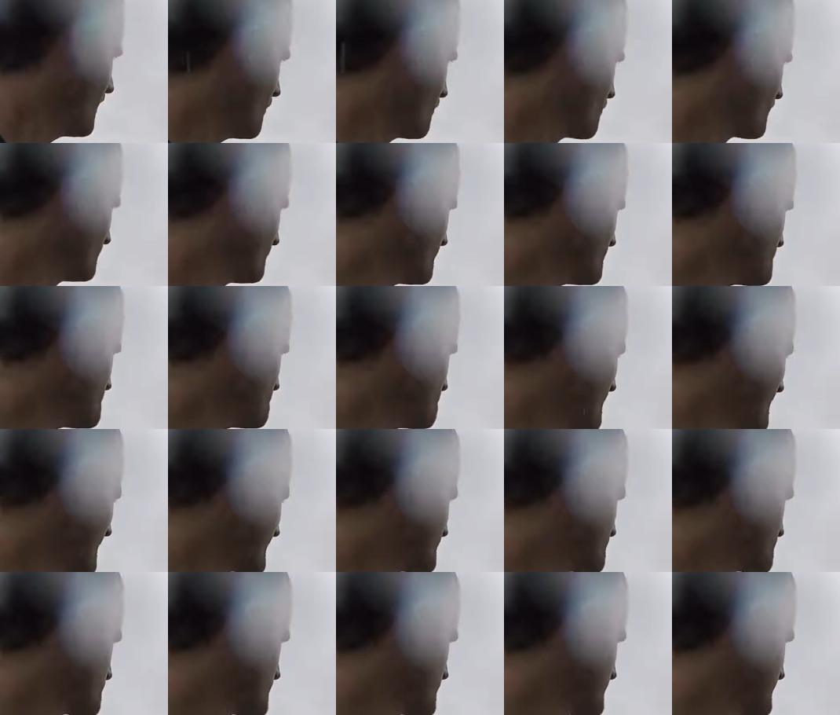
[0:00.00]
we're looking back
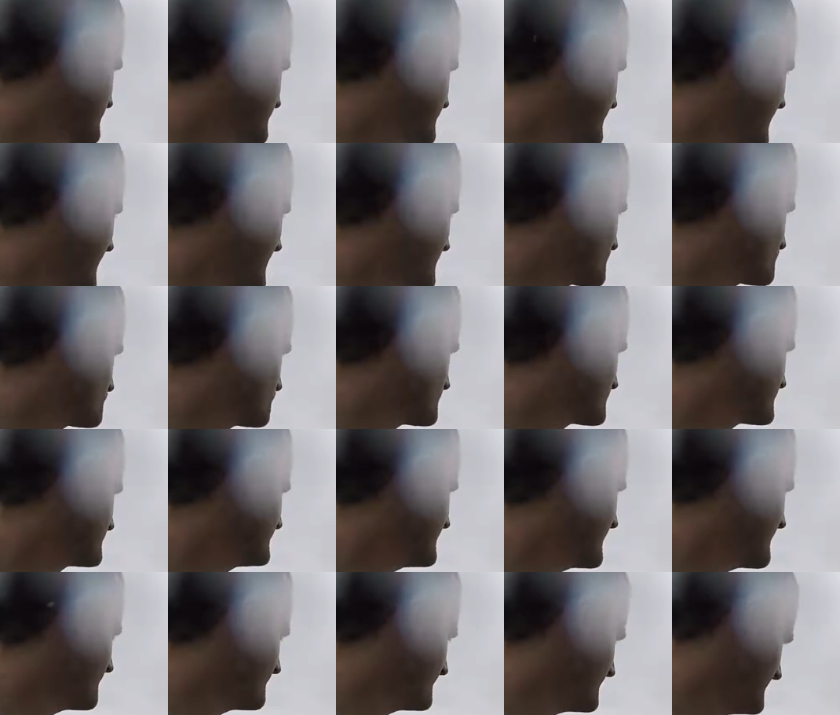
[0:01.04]
towards the actual
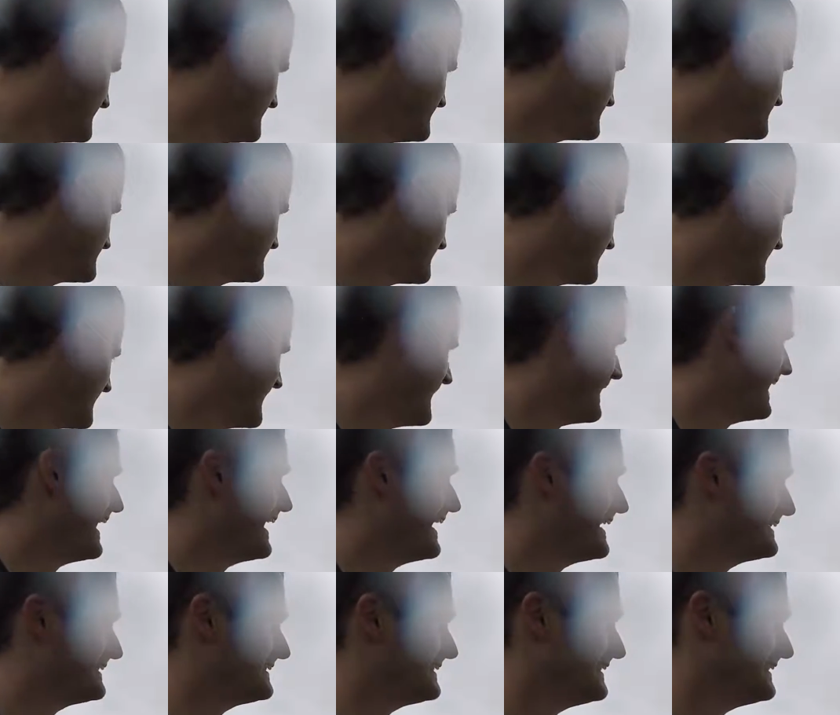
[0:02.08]
southeast,
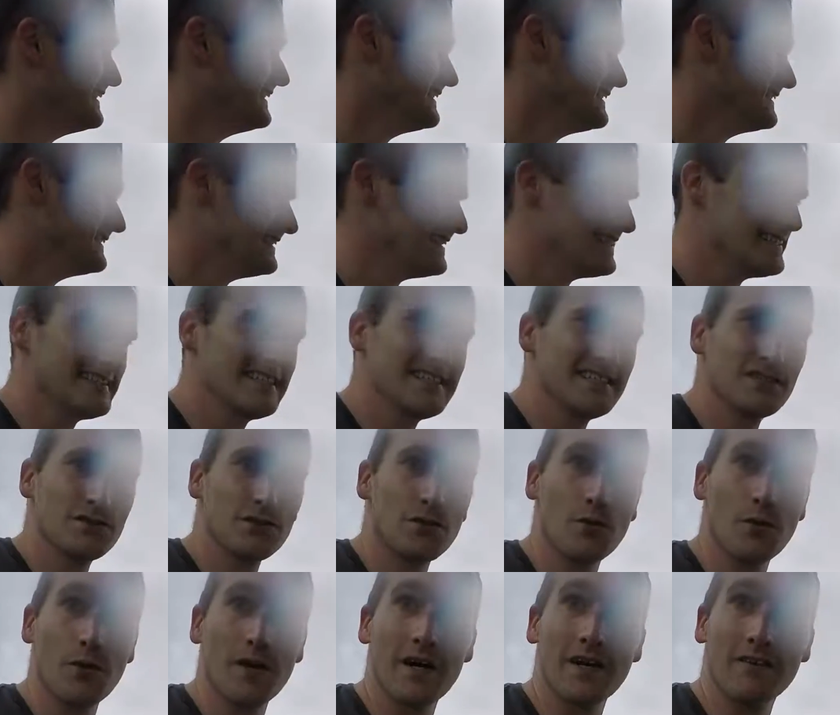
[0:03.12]
and this is
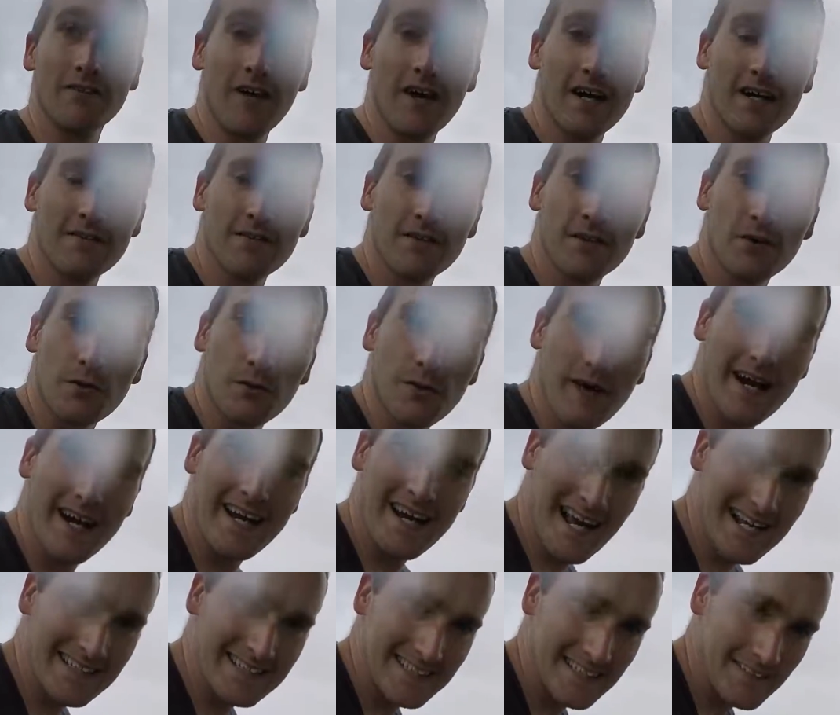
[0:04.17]
where a lot of the rain
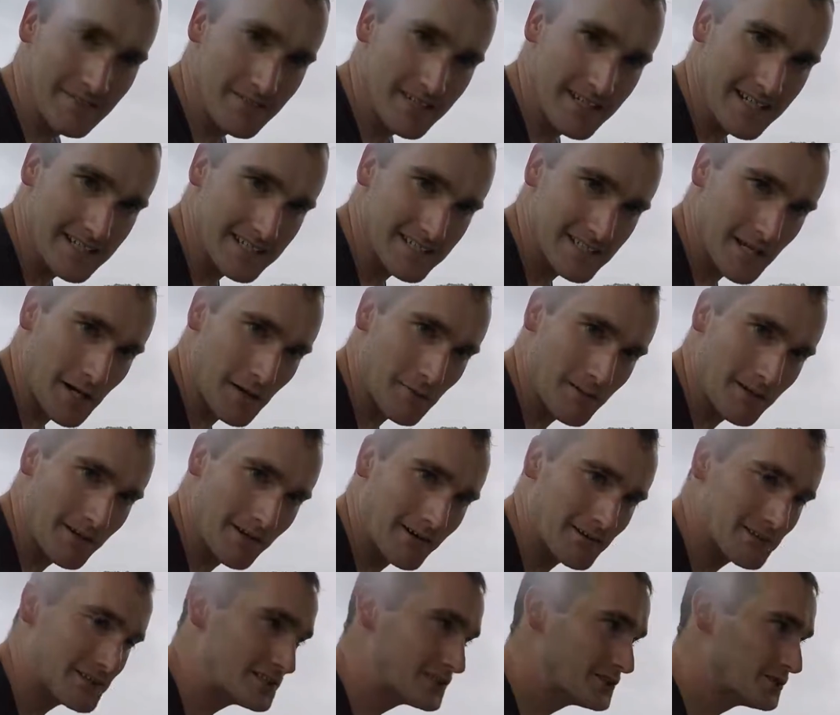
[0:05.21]
activity is coming
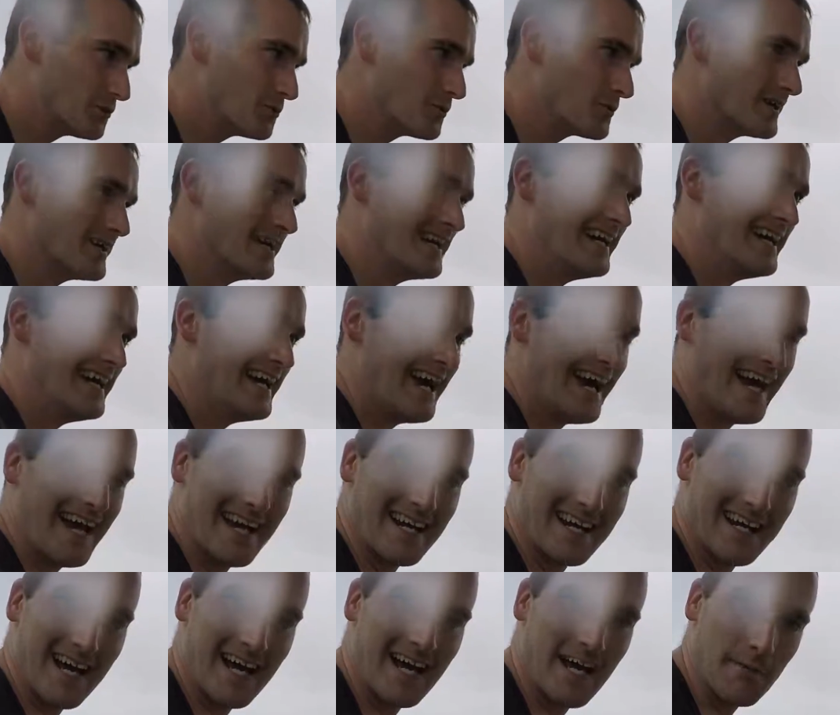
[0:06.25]
on shore.
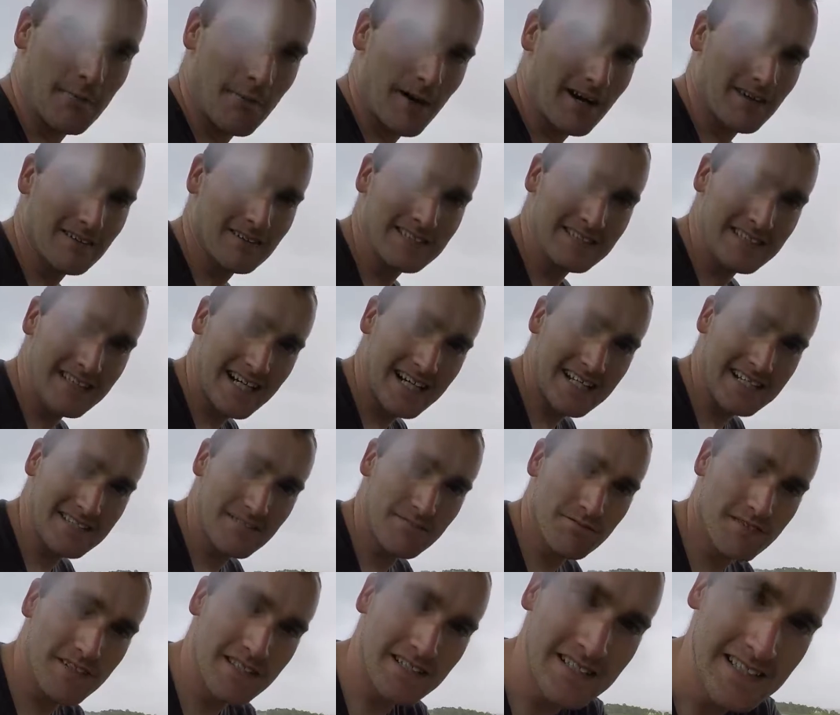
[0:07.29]
And I apologize
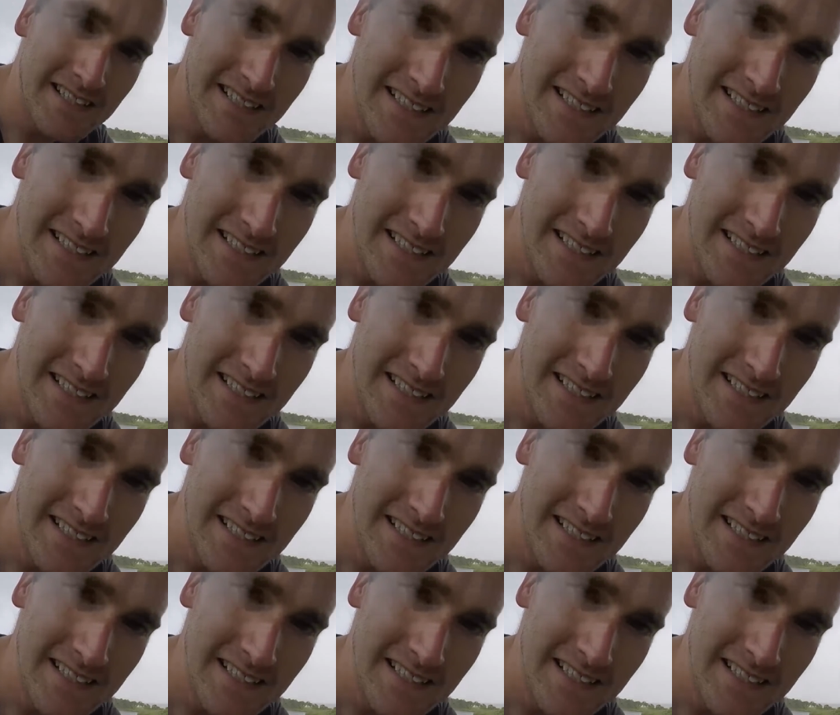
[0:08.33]
if the